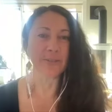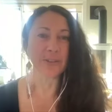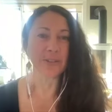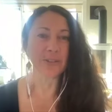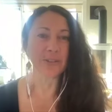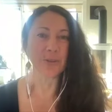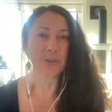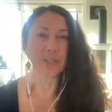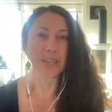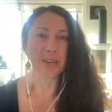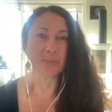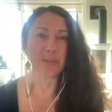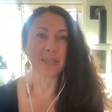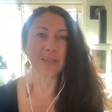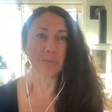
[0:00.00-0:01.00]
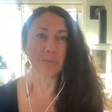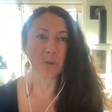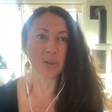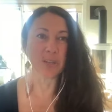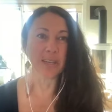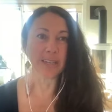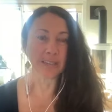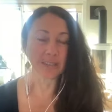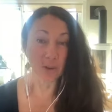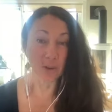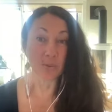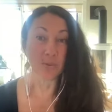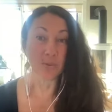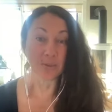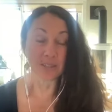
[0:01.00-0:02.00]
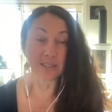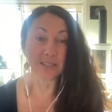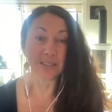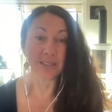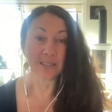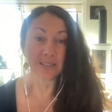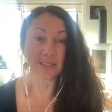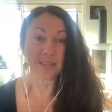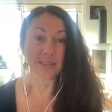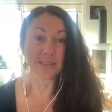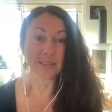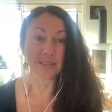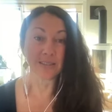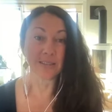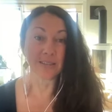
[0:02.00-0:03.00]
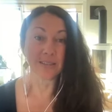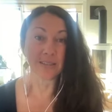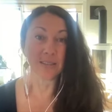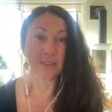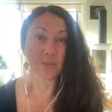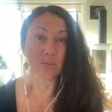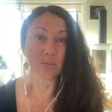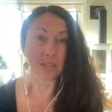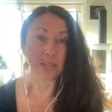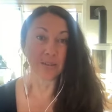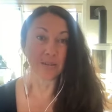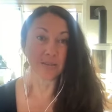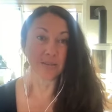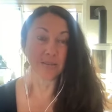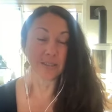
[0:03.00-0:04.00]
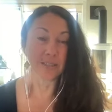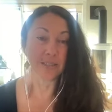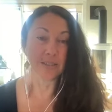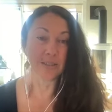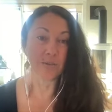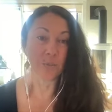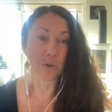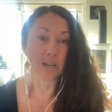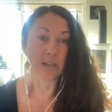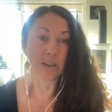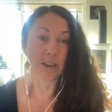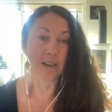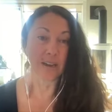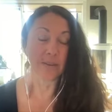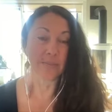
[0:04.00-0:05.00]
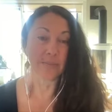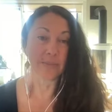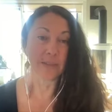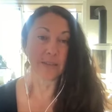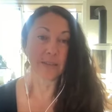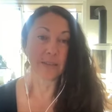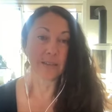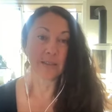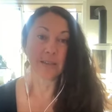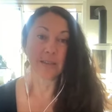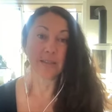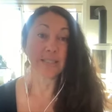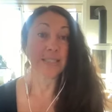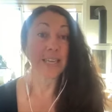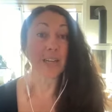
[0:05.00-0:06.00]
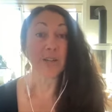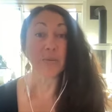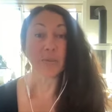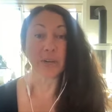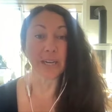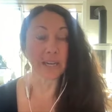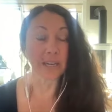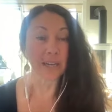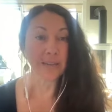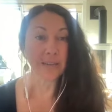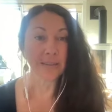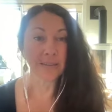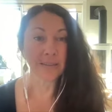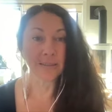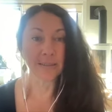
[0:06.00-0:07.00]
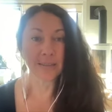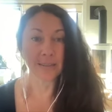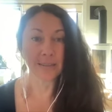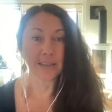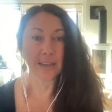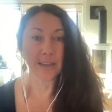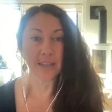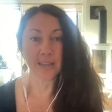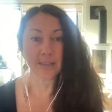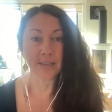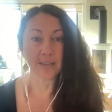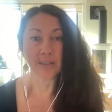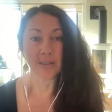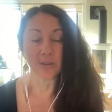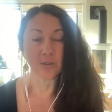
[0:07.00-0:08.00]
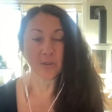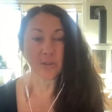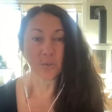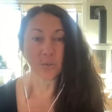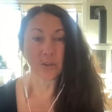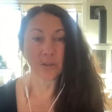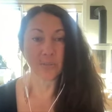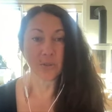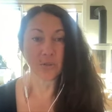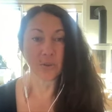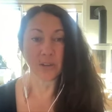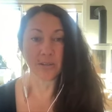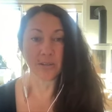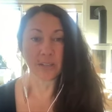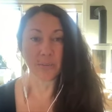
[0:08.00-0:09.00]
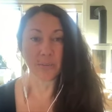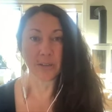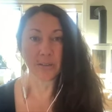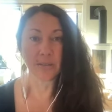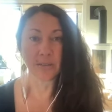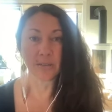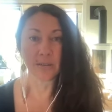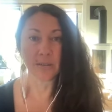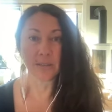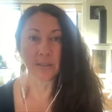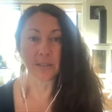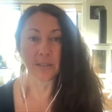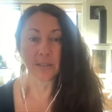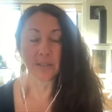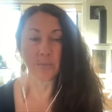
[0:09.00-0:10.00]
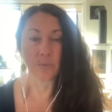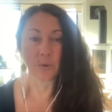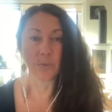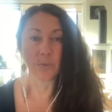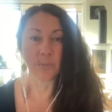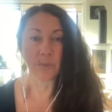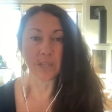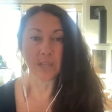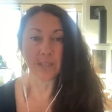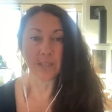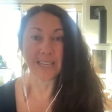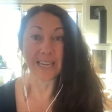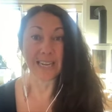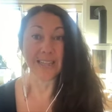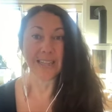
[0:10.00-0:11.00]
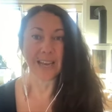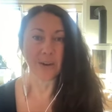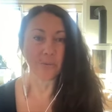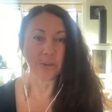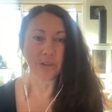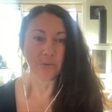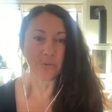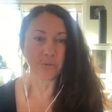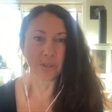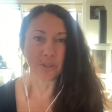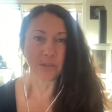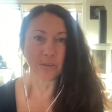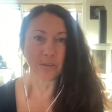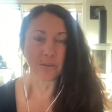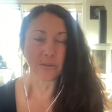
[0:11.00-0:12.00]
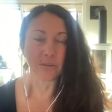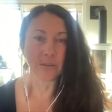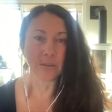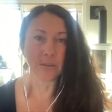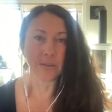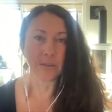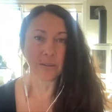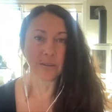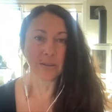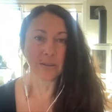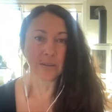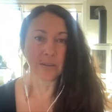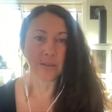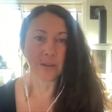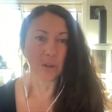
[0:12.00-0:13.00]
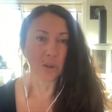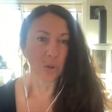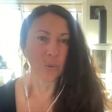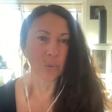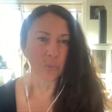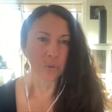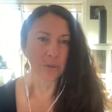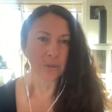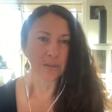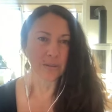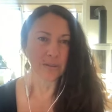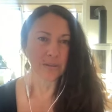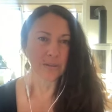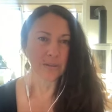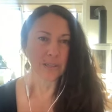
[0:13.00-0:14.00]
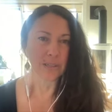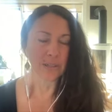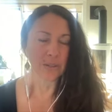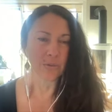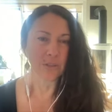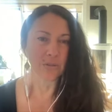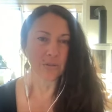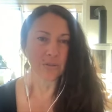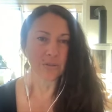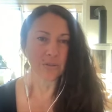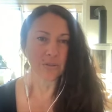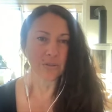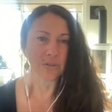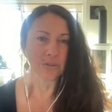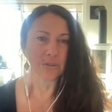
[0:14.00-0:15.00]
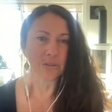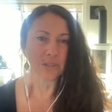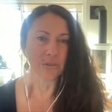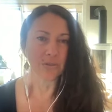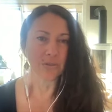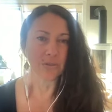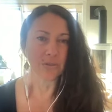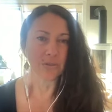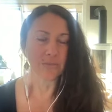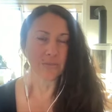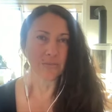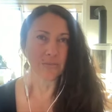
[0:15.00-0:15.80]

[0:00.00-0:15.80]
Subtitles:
it shows up. It's more like, no, this is real. This is what I'm celebrating. And this is also what I'm struggling with in this moment, because in that we don't feel alone. There's